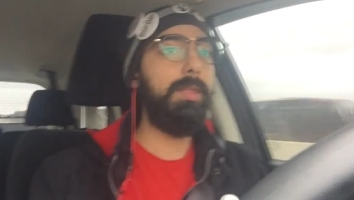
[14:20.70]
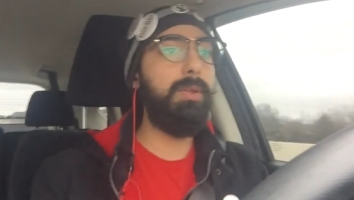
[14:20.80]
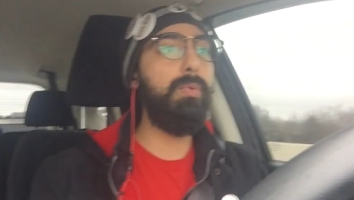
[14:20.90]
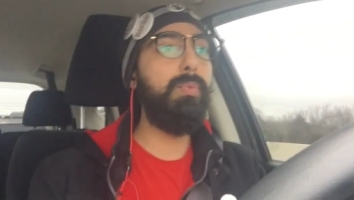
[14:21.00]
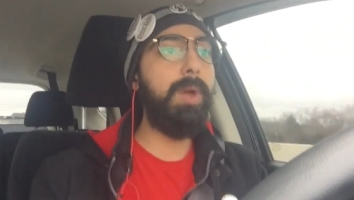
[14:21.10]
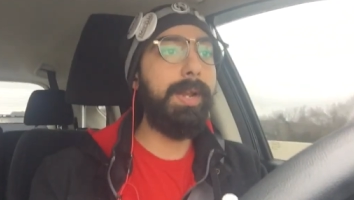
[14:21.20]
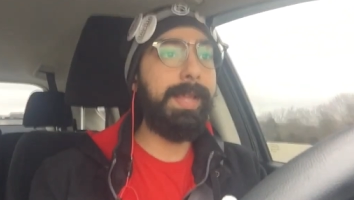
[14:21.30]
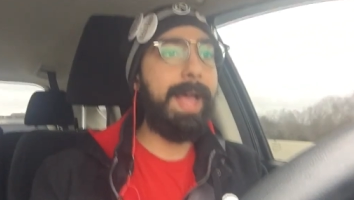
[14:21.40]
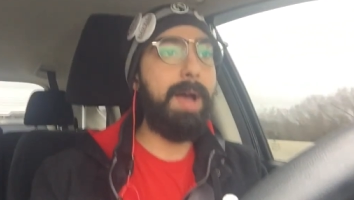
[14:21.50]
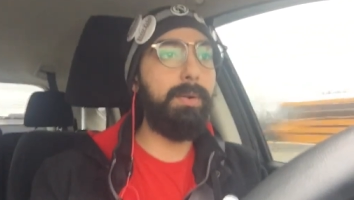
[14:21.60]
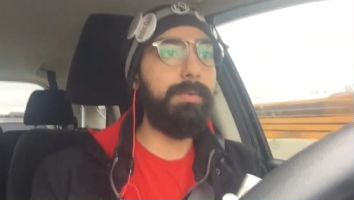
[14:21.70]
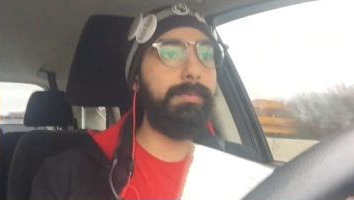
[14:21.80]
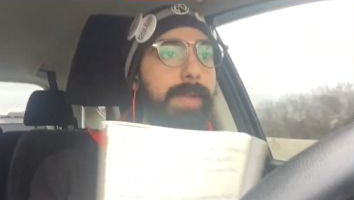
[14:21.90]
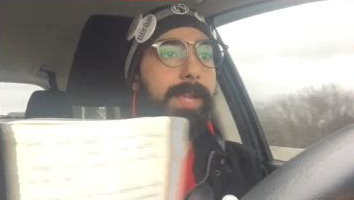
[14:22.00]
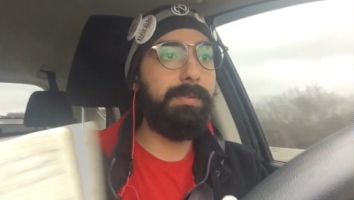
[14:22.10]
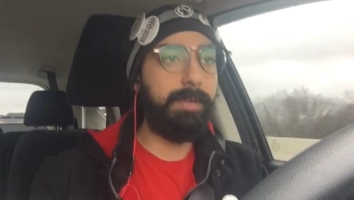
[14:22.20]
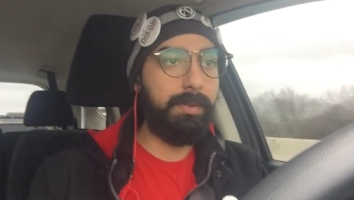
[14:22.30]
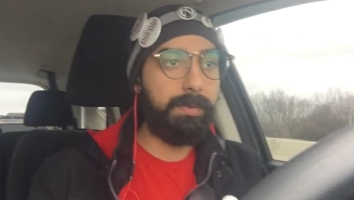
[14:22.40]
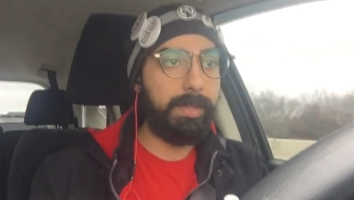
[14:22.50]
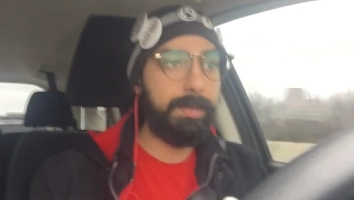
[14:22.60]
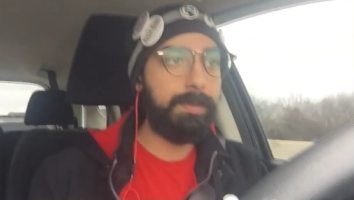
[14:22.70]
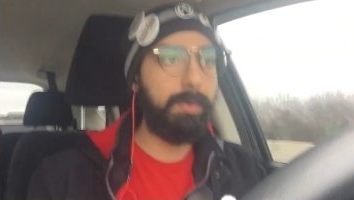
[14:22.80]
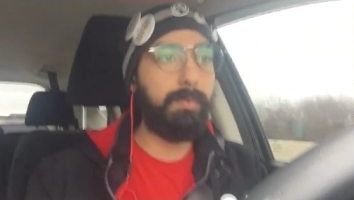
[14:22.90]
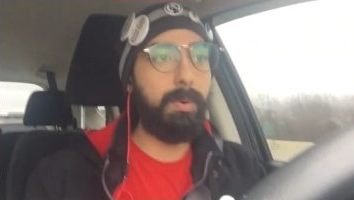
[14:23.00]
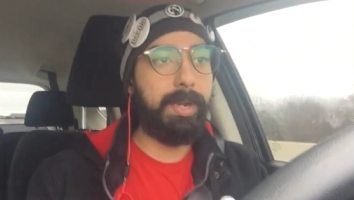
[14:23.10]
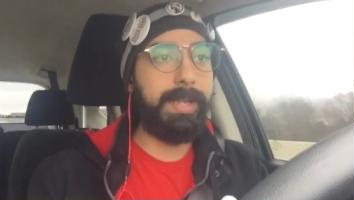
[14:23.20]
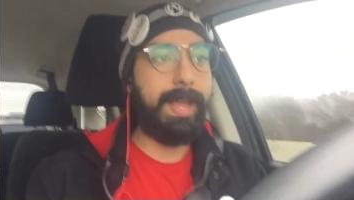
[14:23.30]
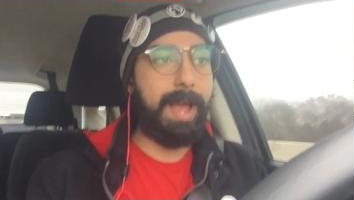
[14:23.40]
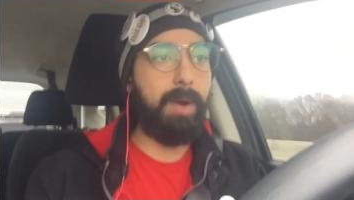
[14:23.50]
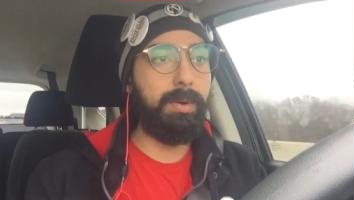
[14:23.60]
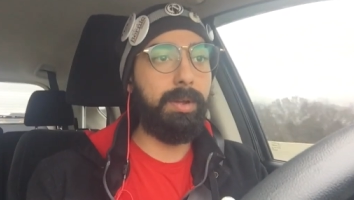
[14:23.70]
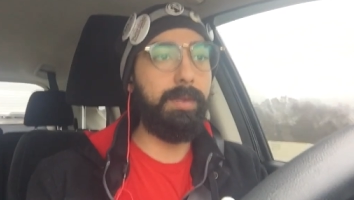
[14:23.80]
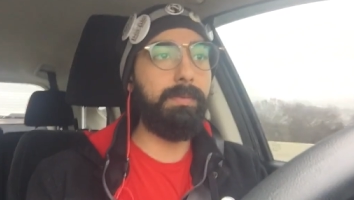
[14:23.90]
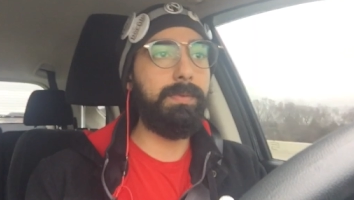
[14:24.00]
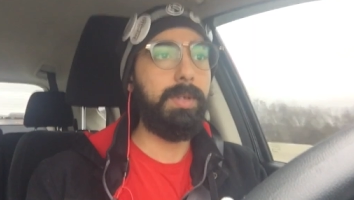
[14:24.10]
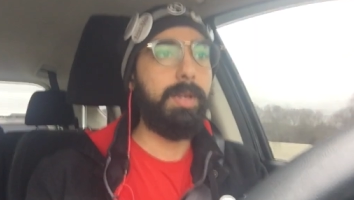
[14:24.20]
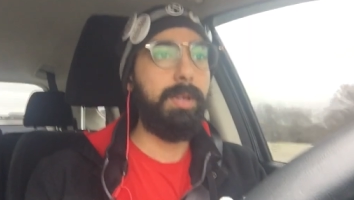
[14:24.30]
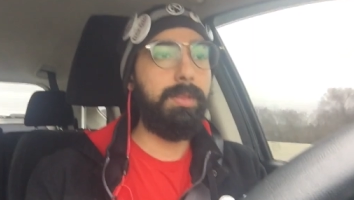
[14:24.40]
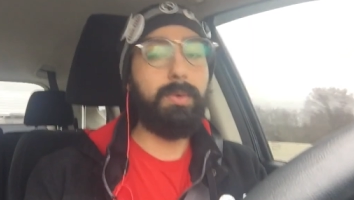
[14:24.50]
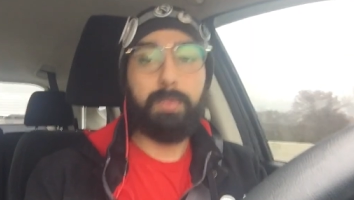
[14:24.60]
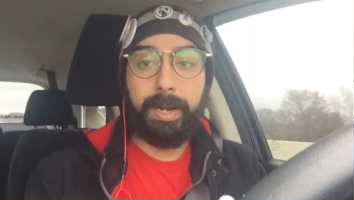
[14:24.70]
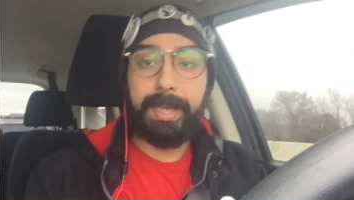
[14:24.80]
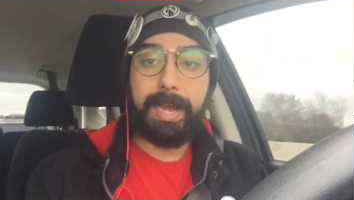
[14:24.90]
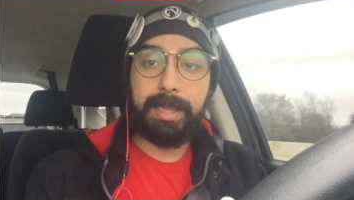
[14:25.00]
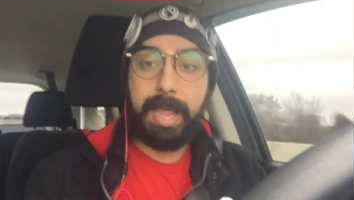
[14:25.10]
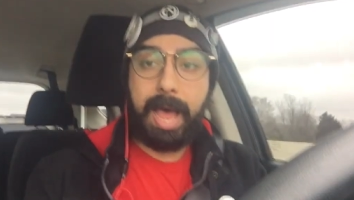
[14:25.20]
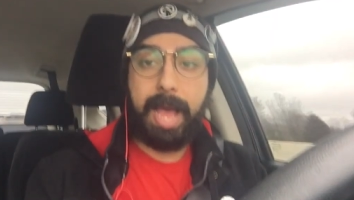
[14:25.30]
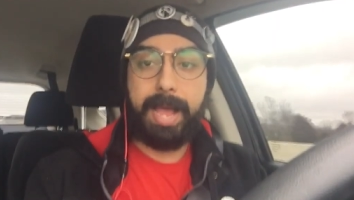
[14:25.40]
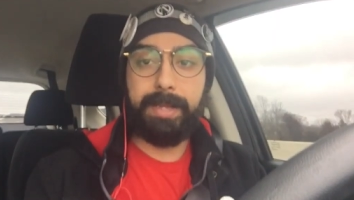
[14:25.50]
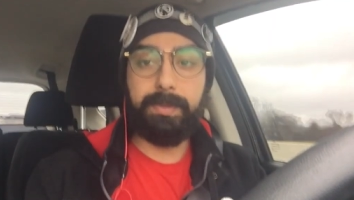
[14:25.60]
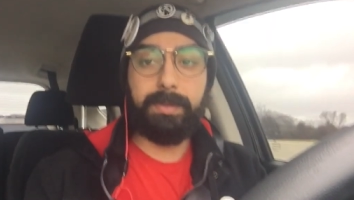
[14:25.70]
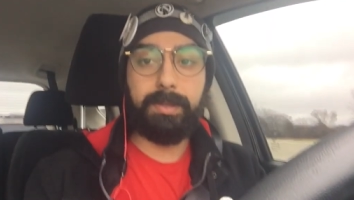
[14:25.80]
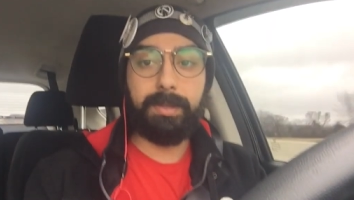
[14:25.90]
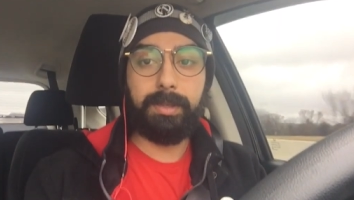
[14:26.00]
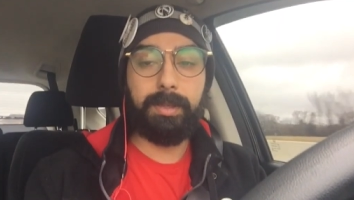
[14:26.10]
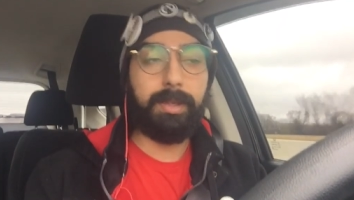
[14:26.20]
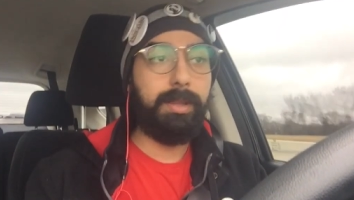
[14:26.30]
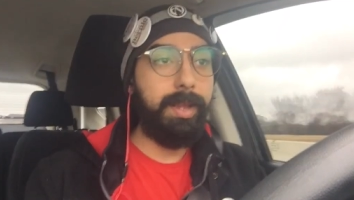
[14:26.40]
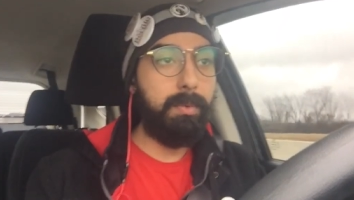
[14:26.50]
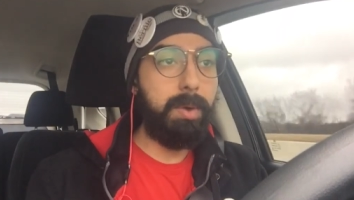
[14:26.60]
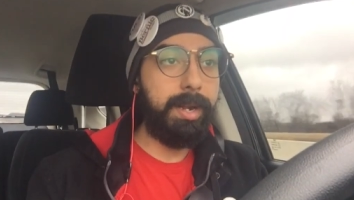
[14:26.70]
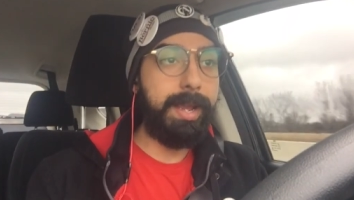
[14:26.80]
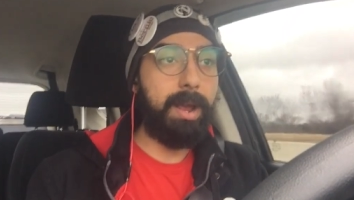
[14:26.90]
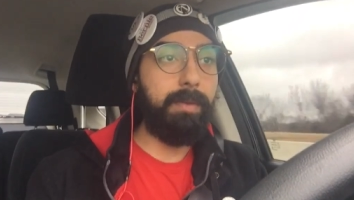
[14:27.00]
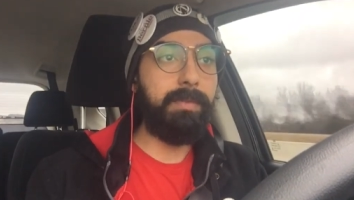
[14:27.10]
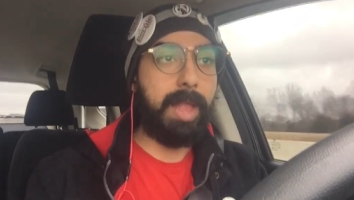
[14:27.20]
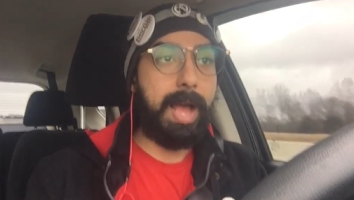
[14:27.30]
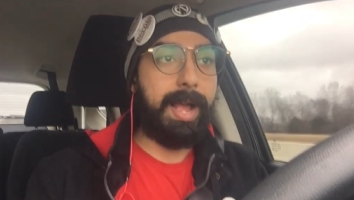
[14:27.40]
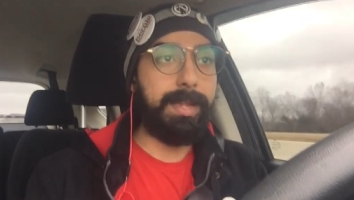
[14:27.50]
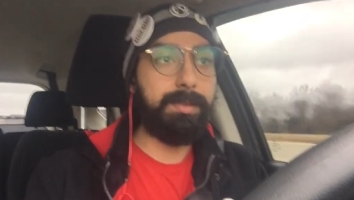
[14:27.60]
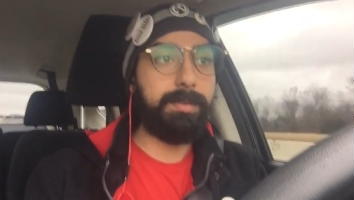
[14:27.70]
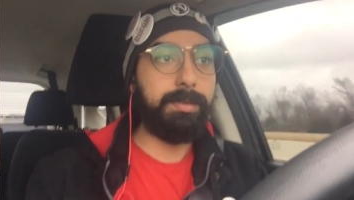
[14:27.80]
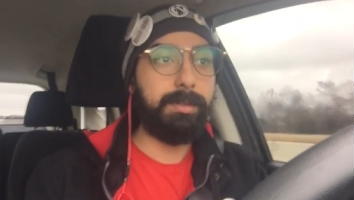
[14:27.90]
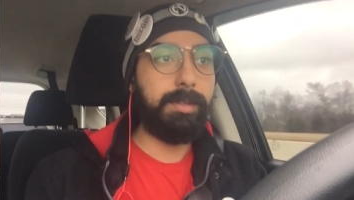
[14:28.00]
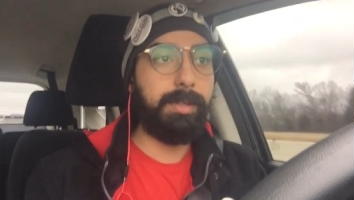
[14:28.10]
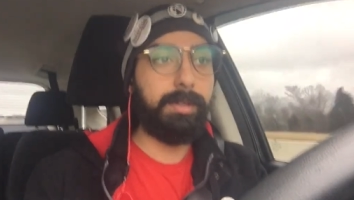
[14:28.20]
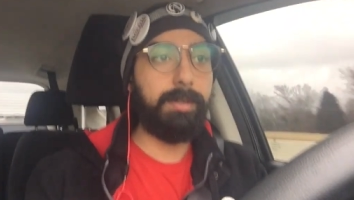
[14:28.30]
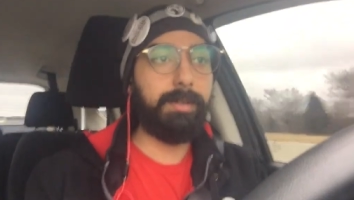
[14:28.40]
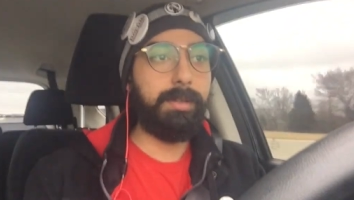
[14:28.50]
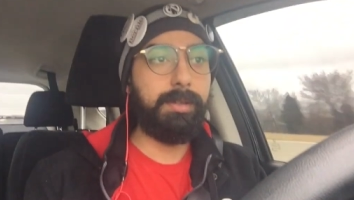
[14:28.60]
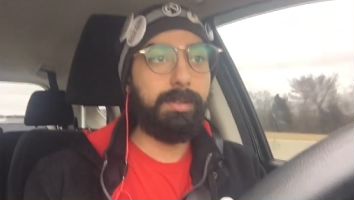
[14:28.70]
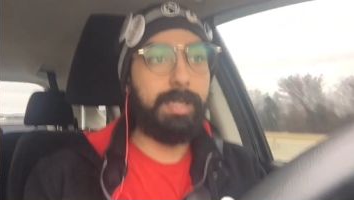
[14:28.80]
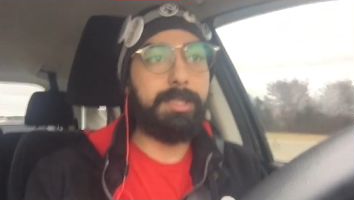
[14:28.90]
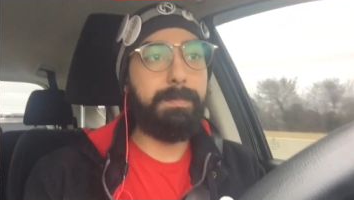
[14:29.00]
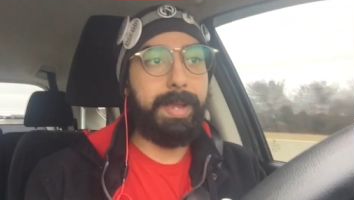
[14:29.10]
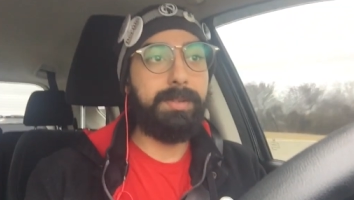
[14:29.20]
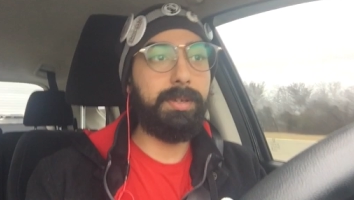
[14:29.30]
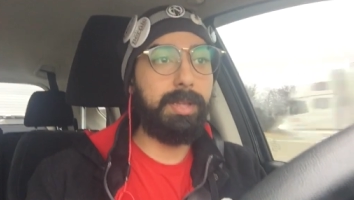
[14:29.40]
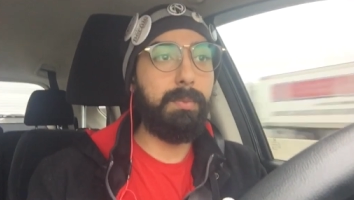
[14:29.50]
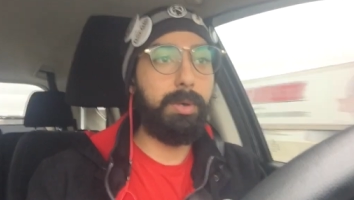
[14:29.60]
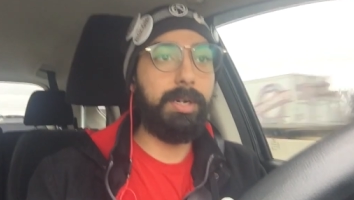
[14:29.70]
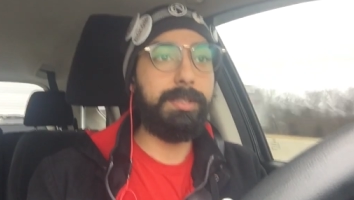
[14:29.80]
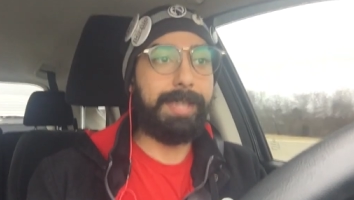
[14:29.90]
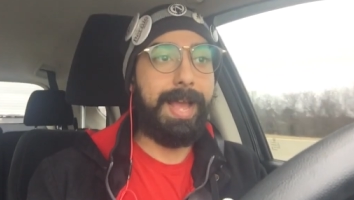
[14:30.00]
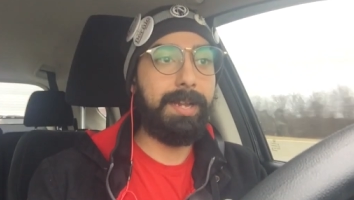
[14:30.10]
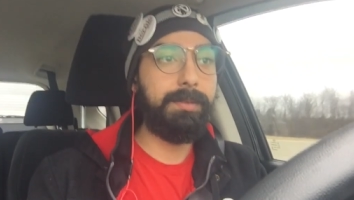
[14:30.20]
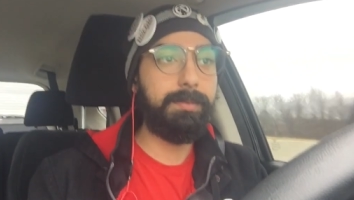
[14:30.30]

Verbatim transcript: They're running out of excuses. They're running out of lies. They are running out of lies. That's basically where it's at.